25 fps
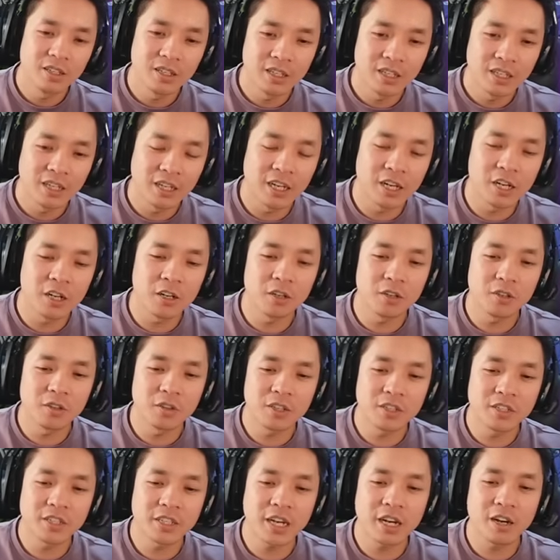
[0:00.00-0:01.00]
I don't know,
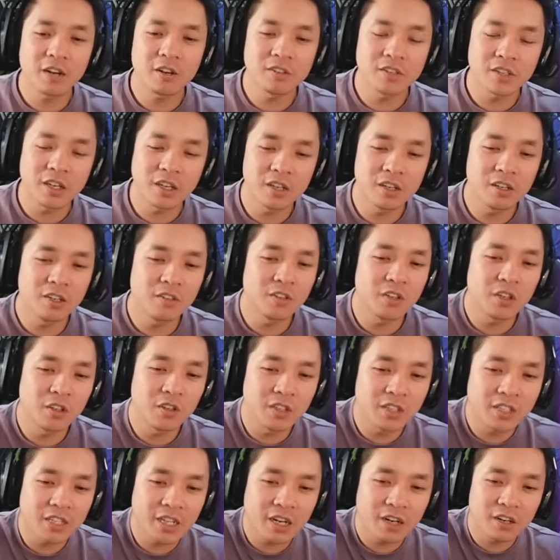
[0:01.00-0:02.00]
the tariffs, I don't even know
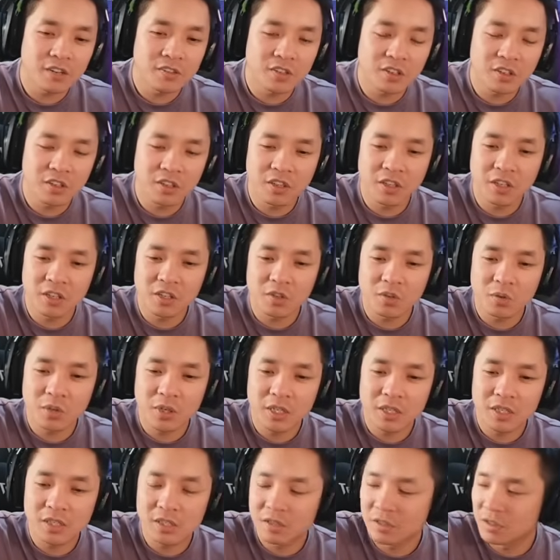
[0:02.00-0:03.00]
the tariffs are a thing
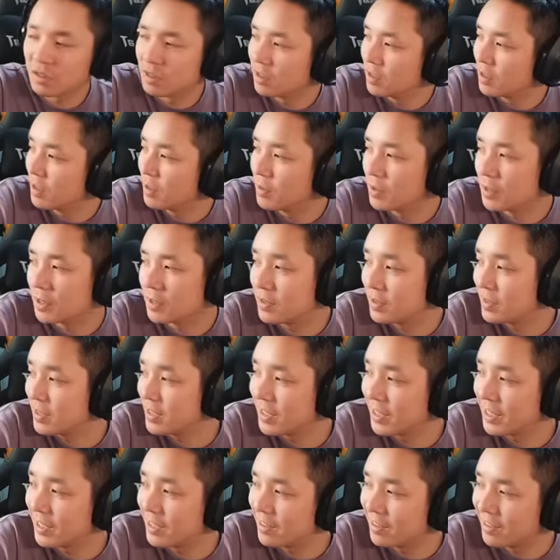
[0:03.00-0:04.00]
twice. Look, just
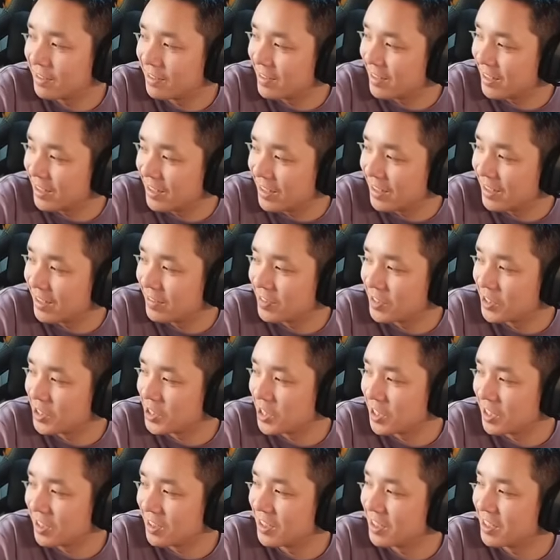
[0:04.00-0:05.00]
like, I have to
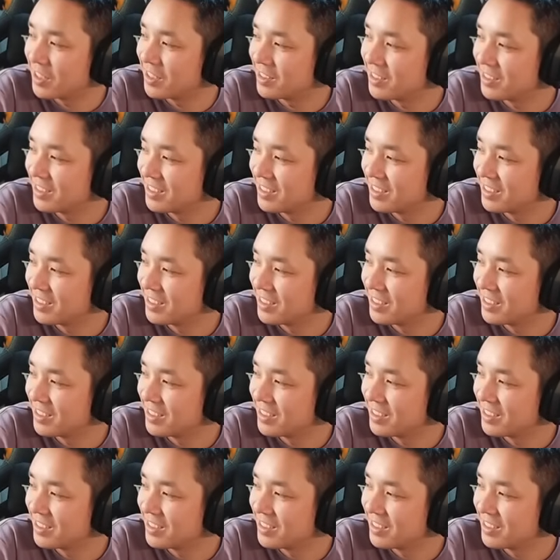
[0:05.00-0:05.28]
check later.